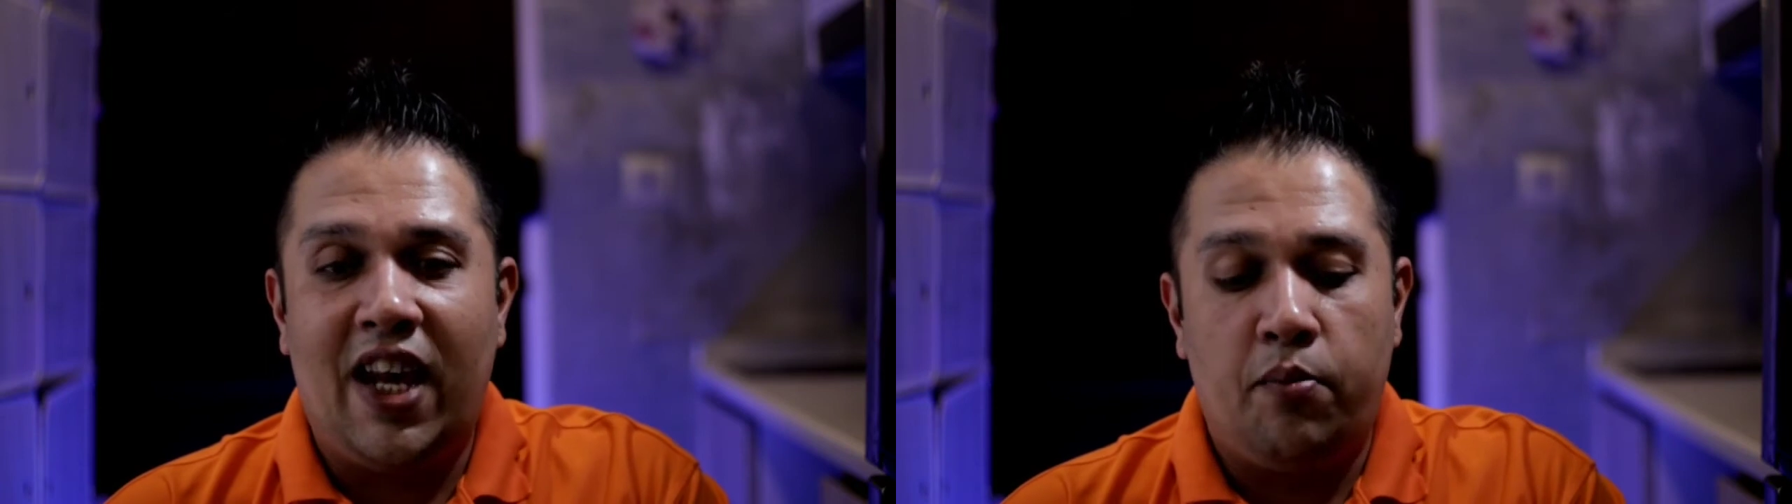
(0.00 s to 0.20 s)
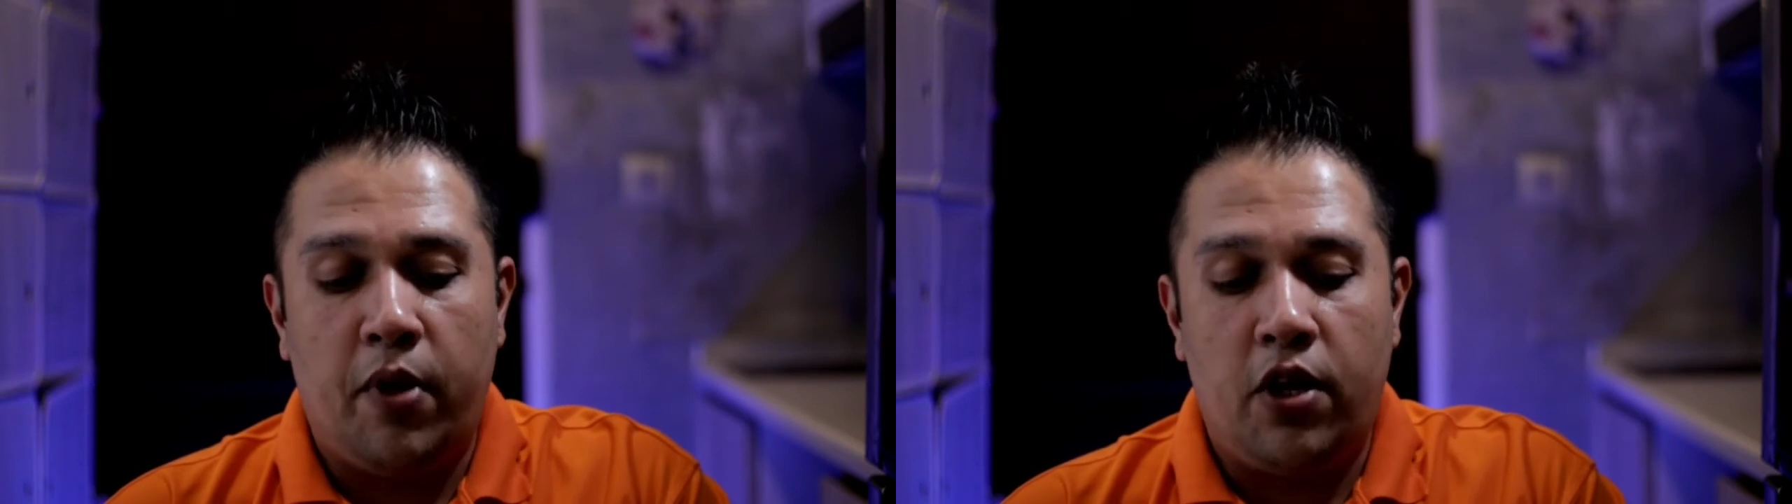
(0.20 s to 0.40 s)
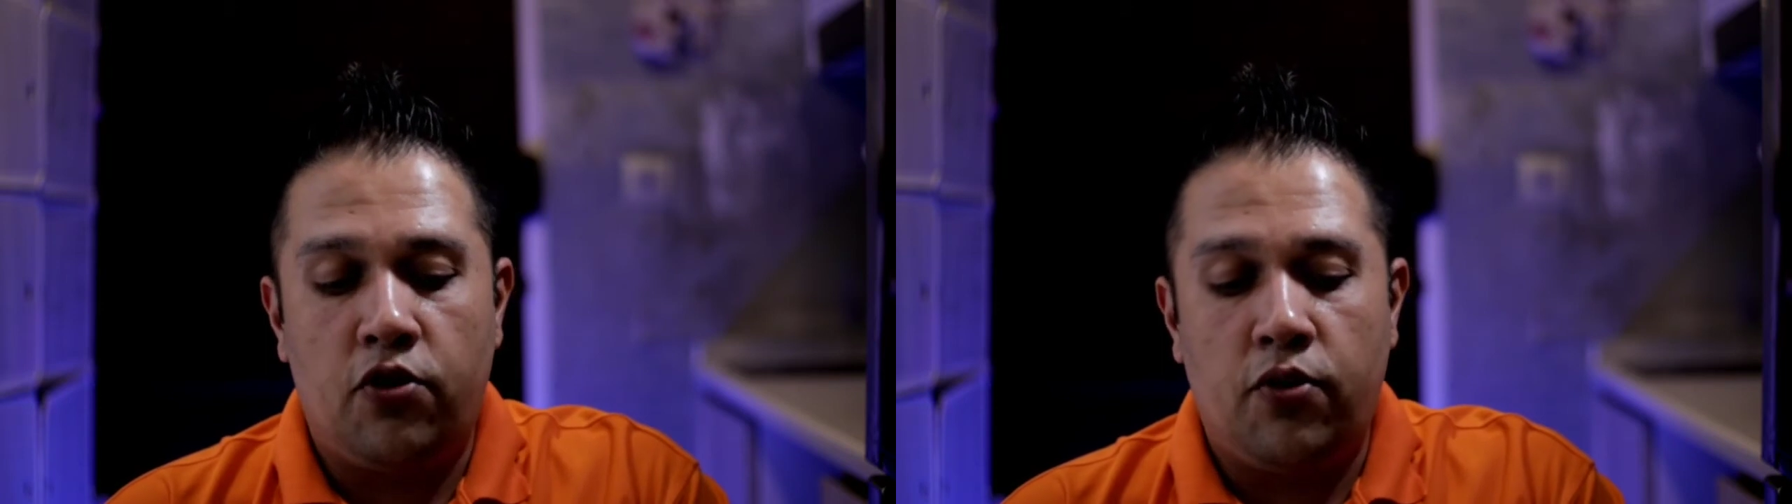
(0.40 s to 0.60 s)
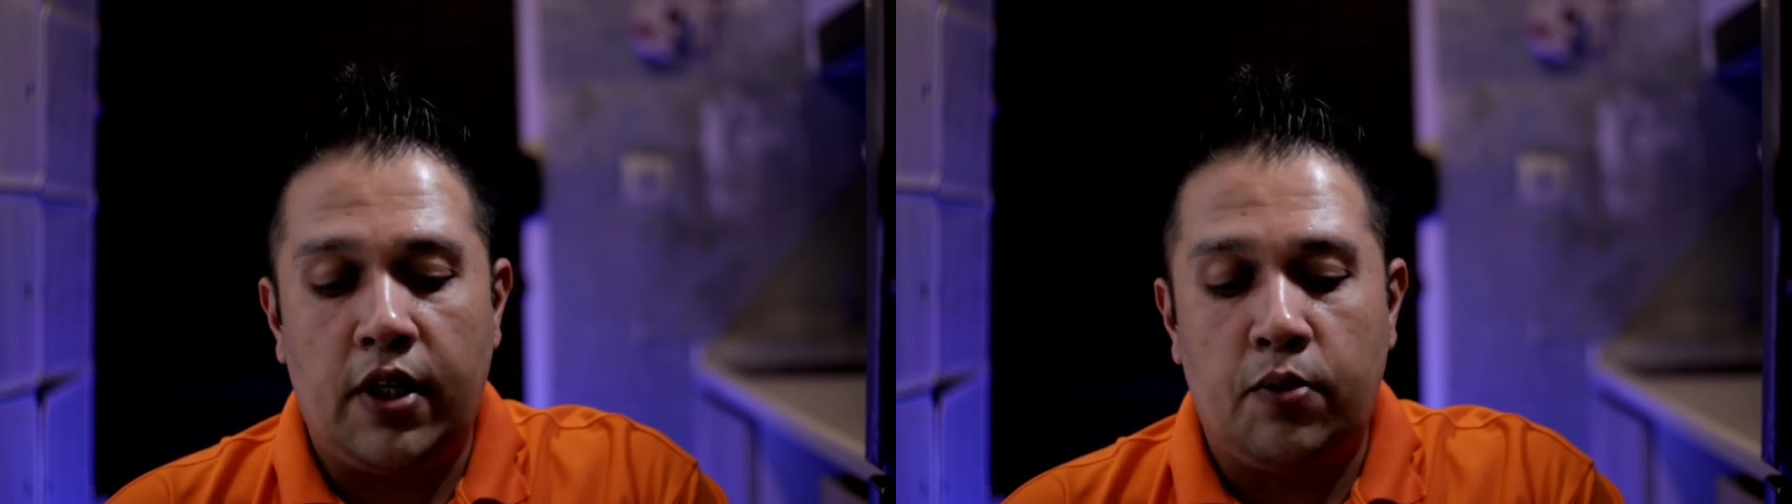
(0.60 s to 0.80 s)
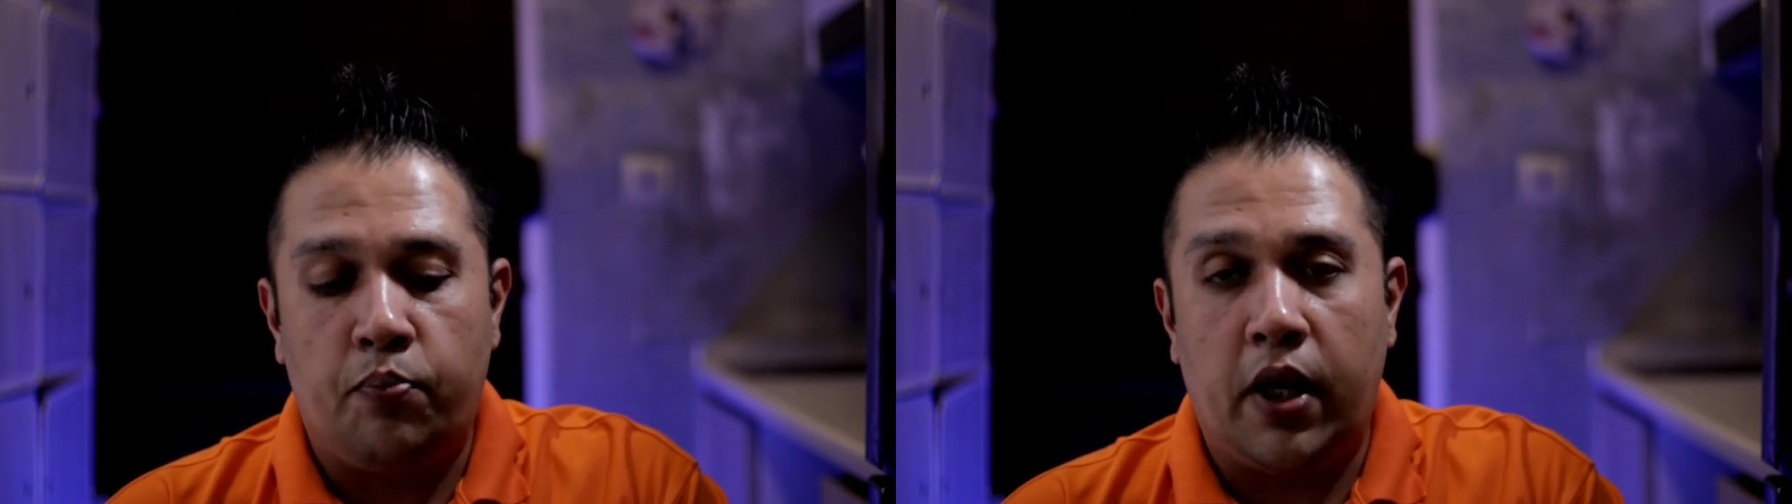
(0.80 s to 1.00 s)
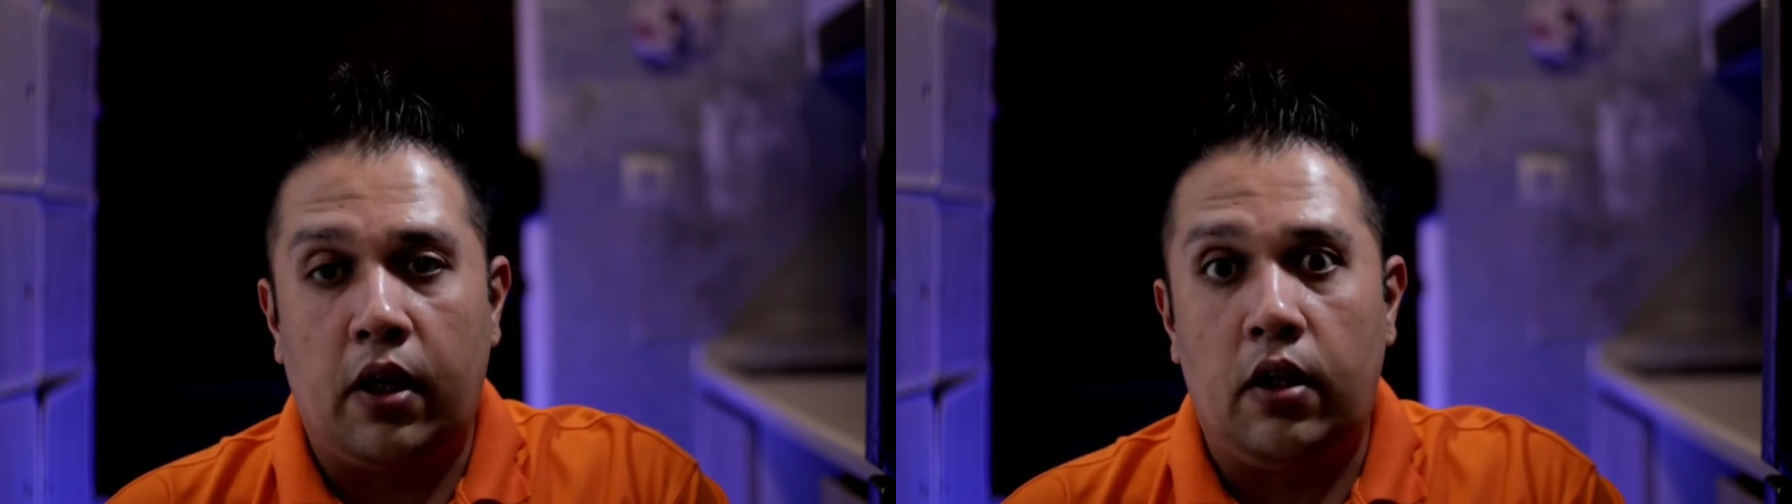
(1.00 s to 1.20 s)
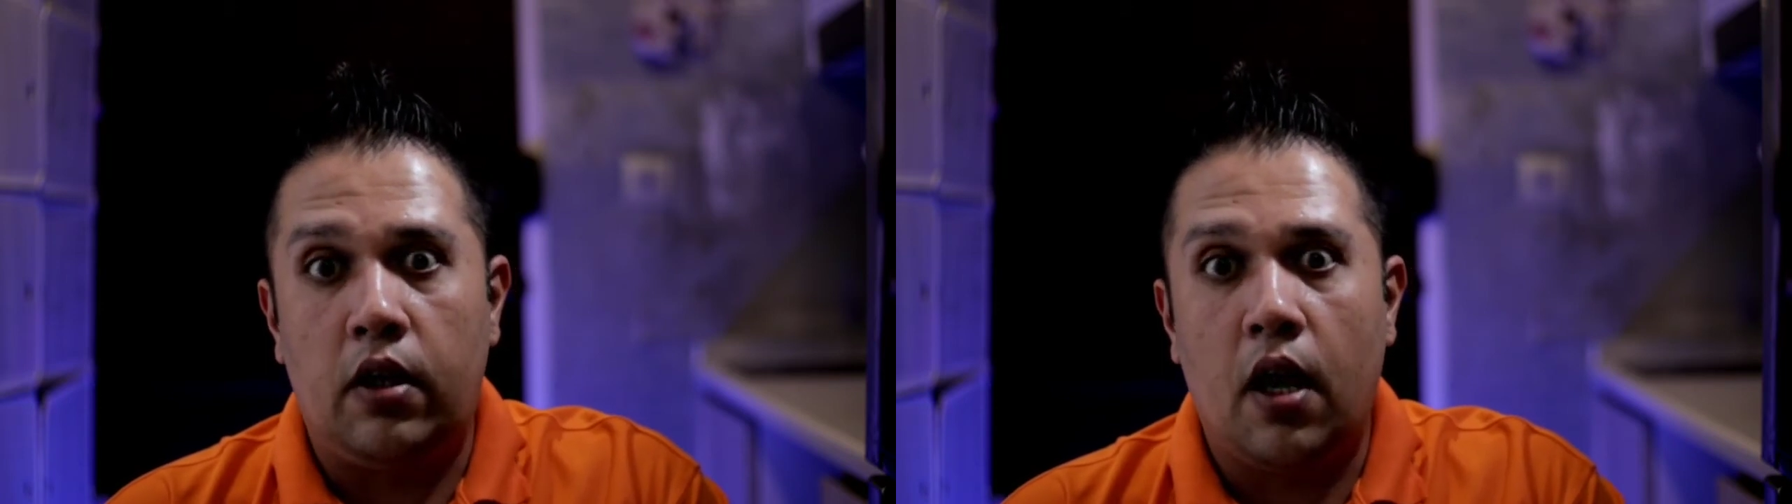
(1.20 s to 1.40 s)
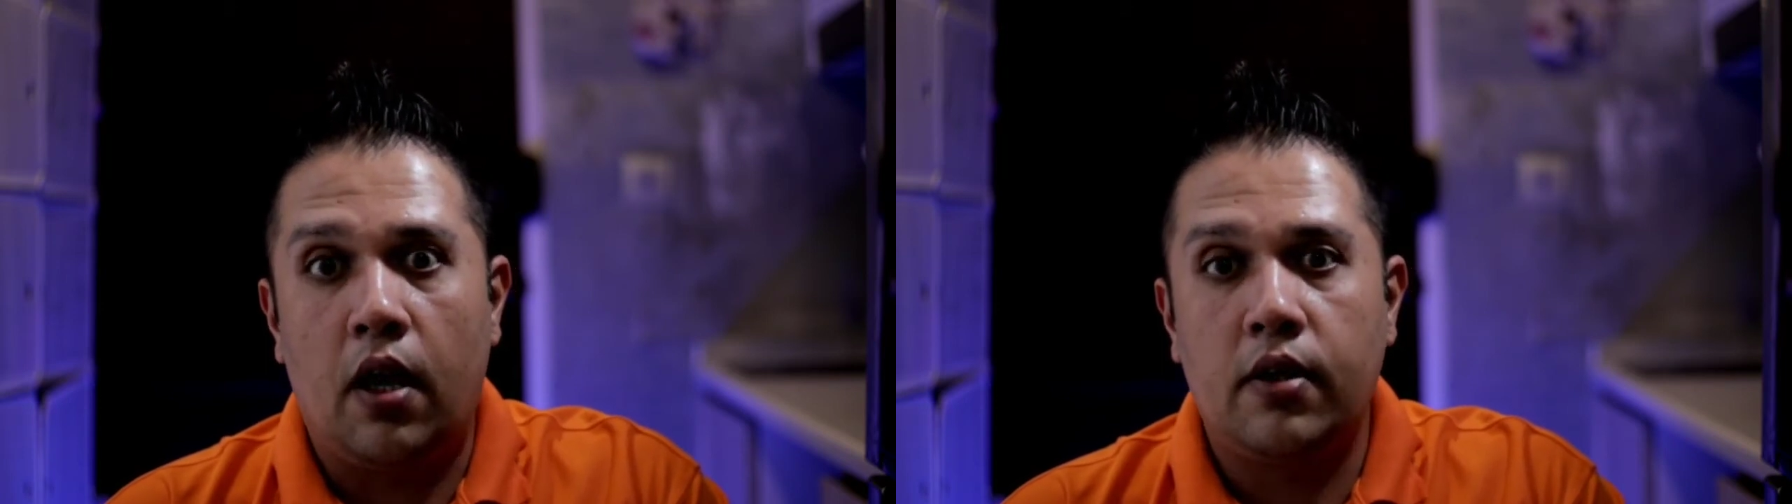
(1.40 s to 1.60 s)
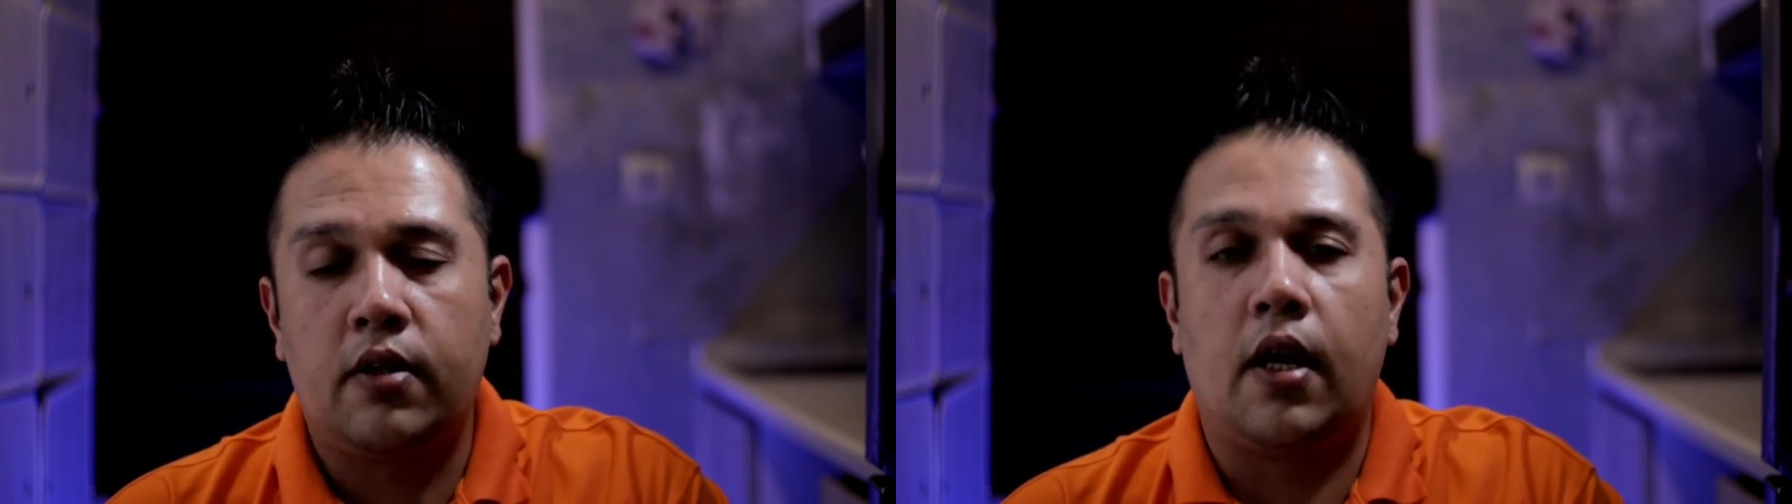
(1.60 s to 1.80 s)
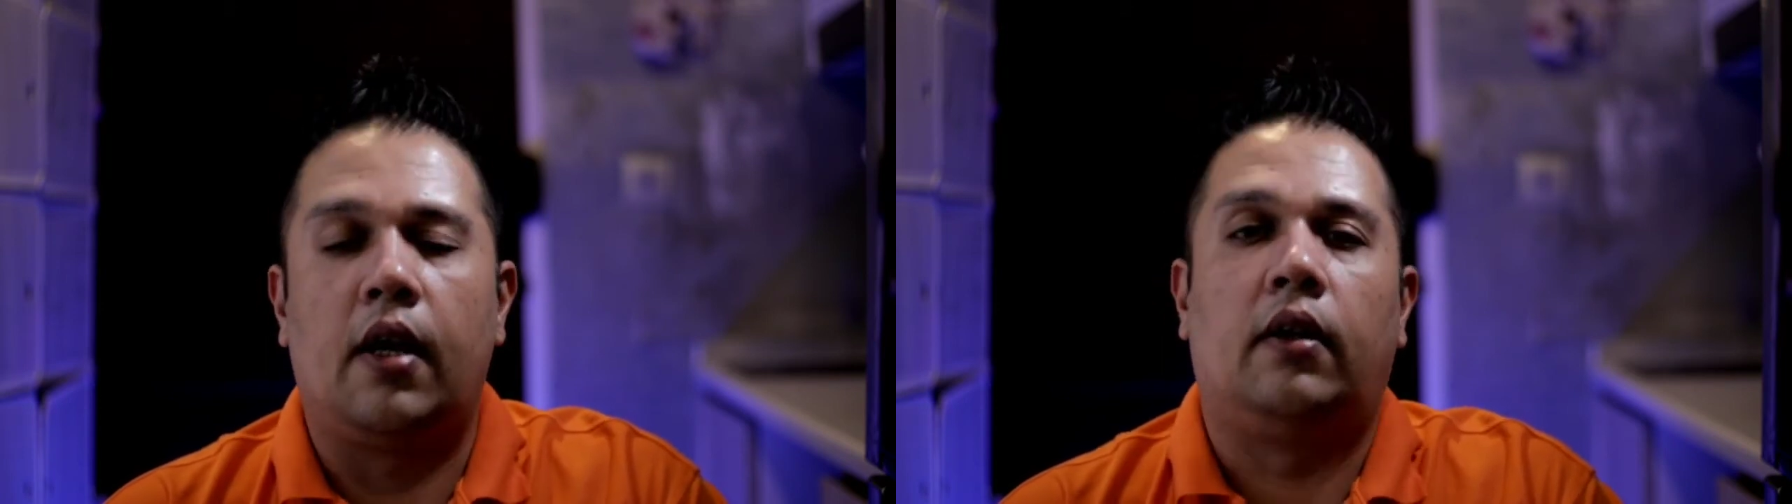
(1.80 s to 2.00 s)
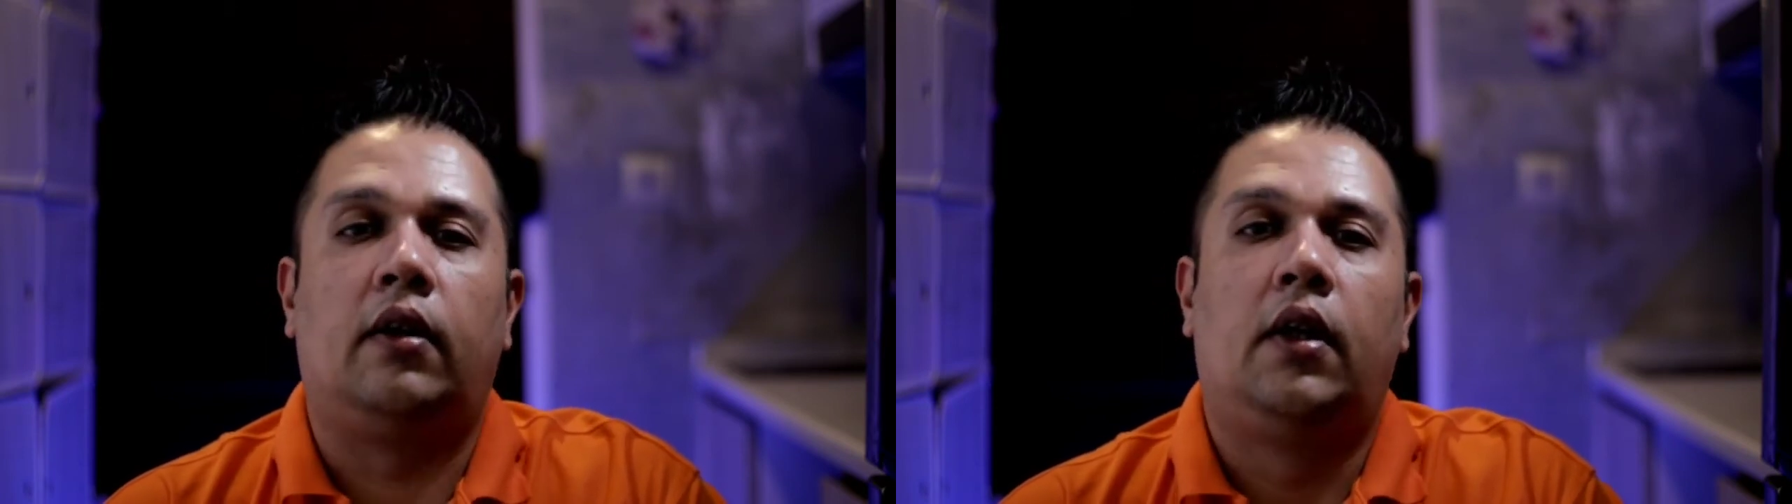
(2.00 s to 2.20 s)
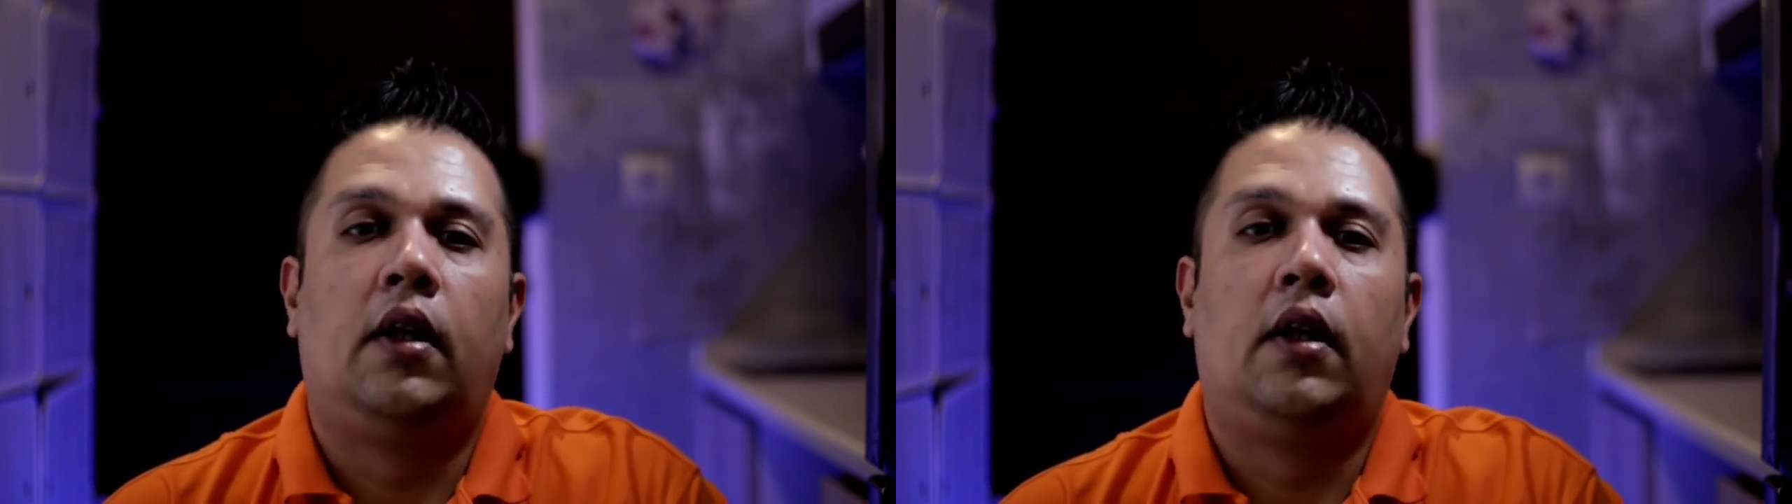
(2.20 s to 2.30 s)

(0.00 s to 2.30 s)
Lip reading: Elementary's big yard sale.